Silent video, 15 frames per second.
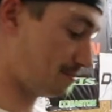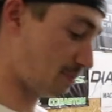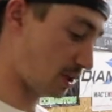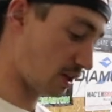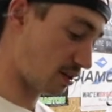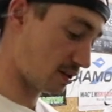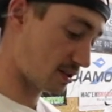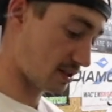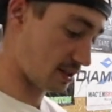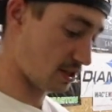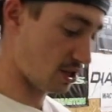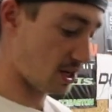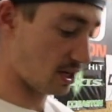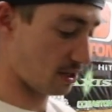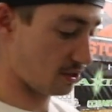but honestly
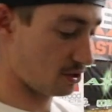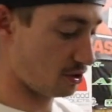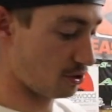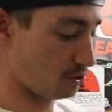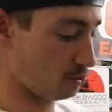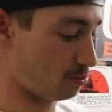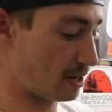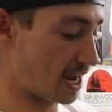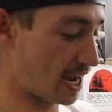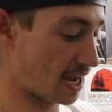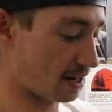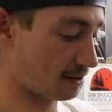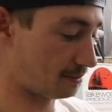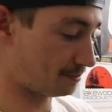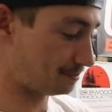not too
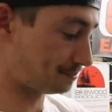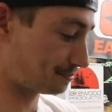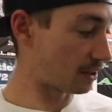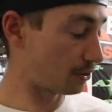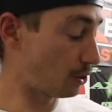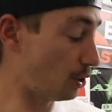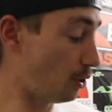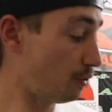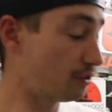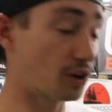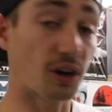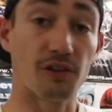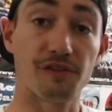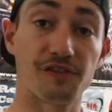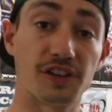bad. The
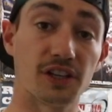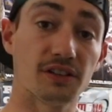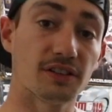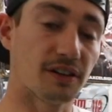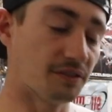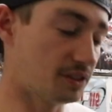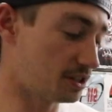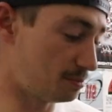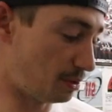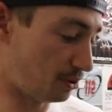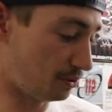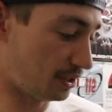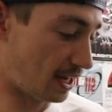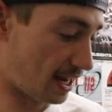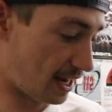overall feel of this bow
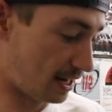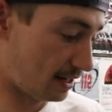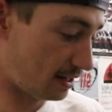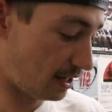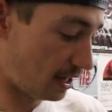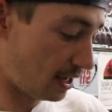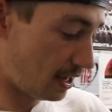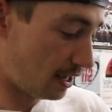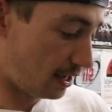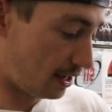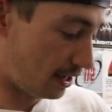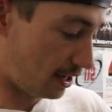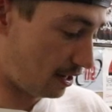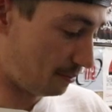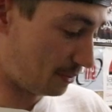in the hand
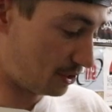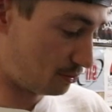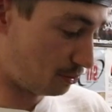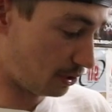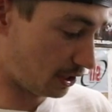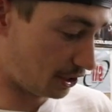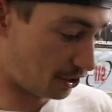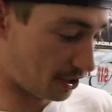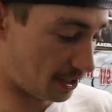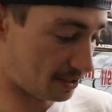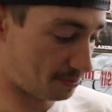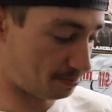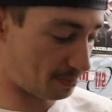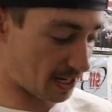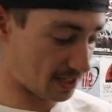um, is really good.
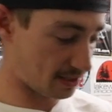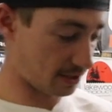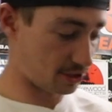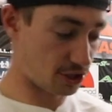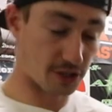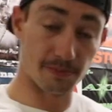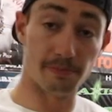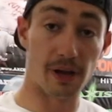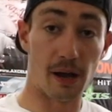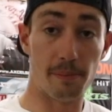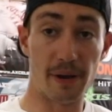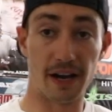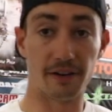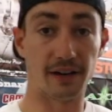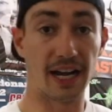It's basically just a
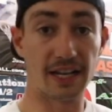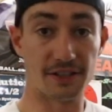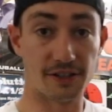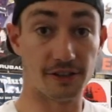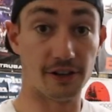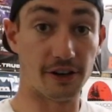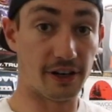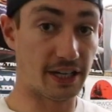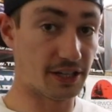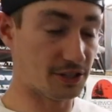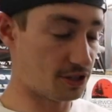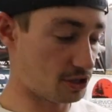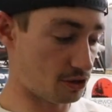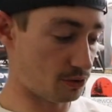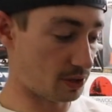bear riser. There is
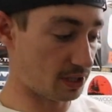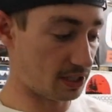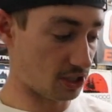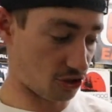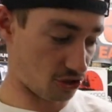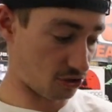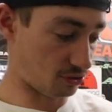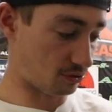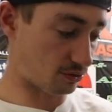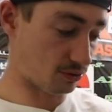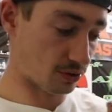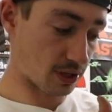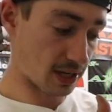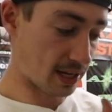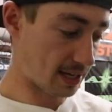no additional
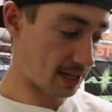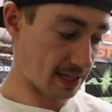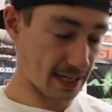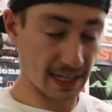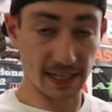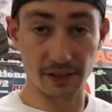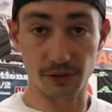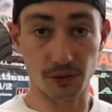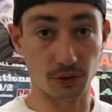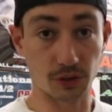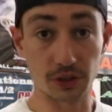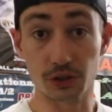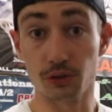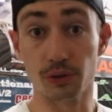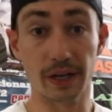handle
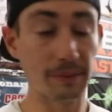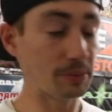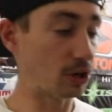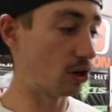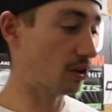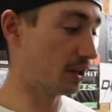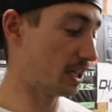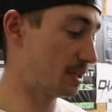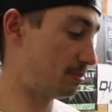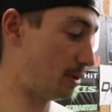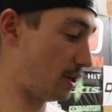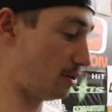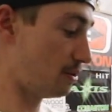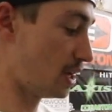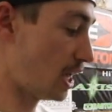or grip on this
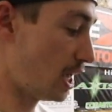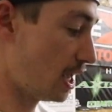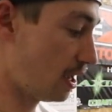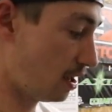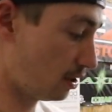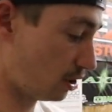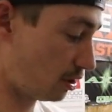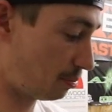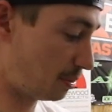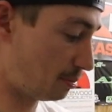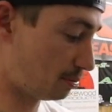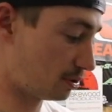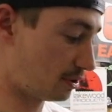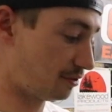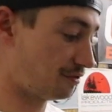bow. A lot of
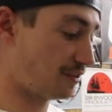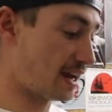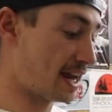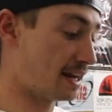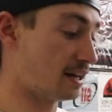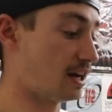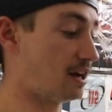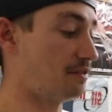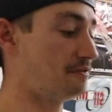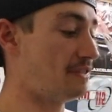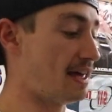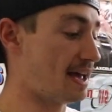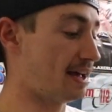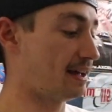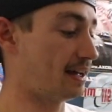people are a fan of
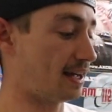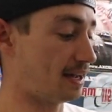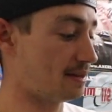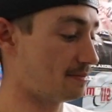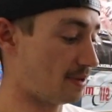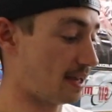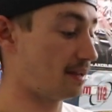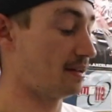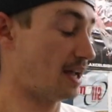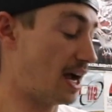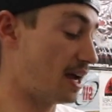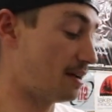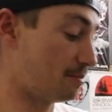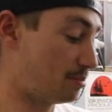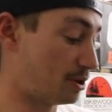that. I'm
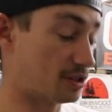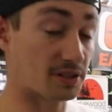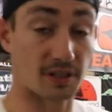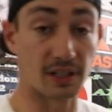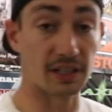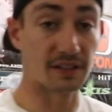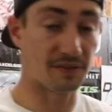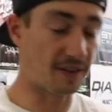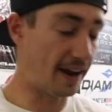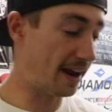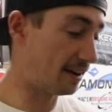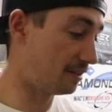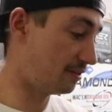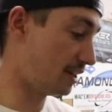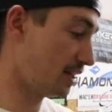I am personally a
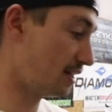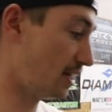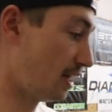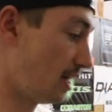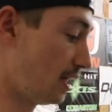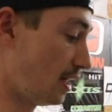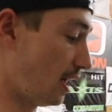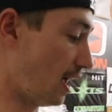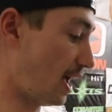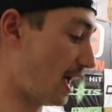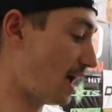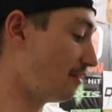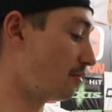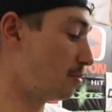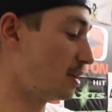fan of it. I uh,
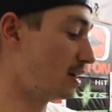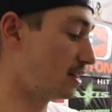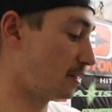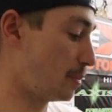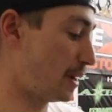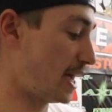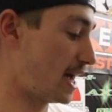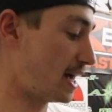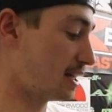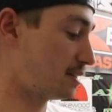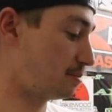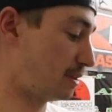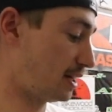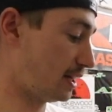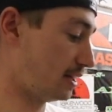haven't been in the
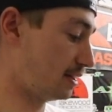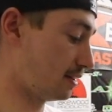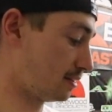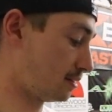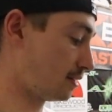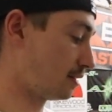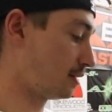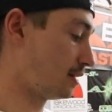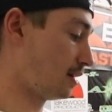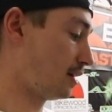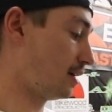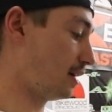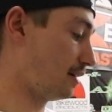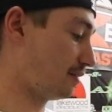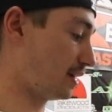past, but I
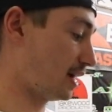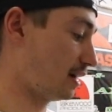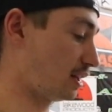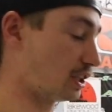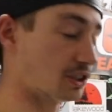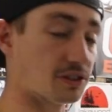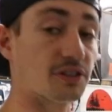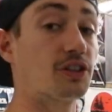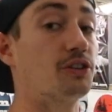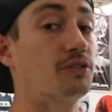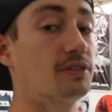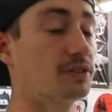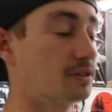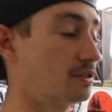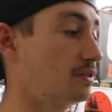have kind of learned
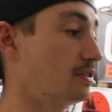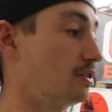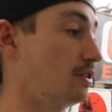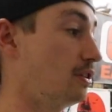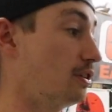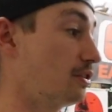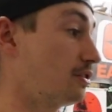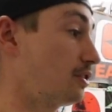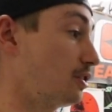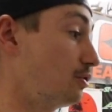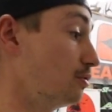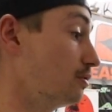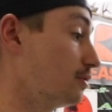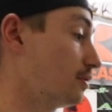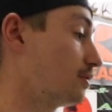to learn
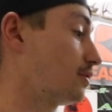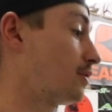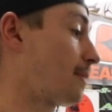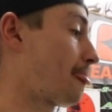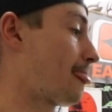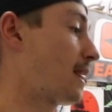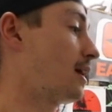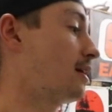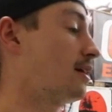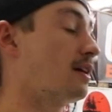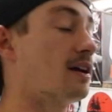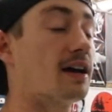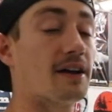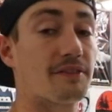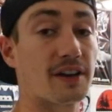to
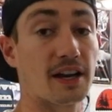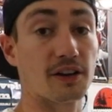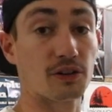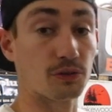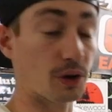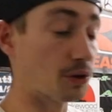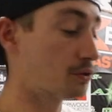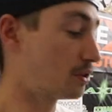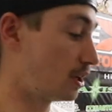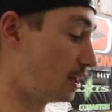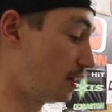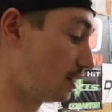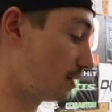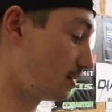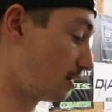I've kind of grown
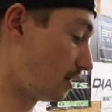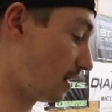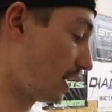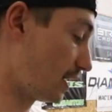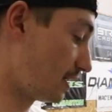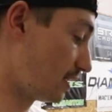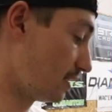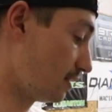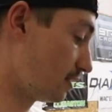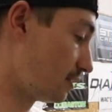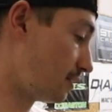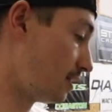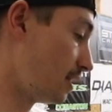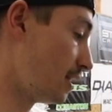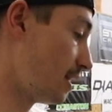to to like it.
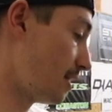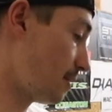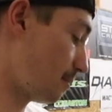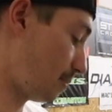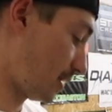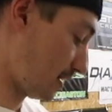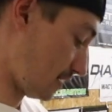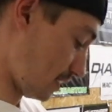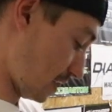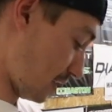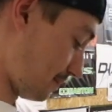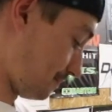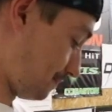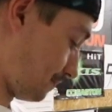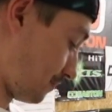But
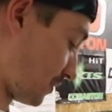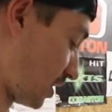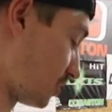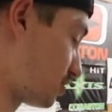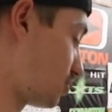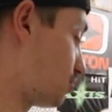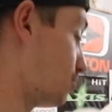uh, let's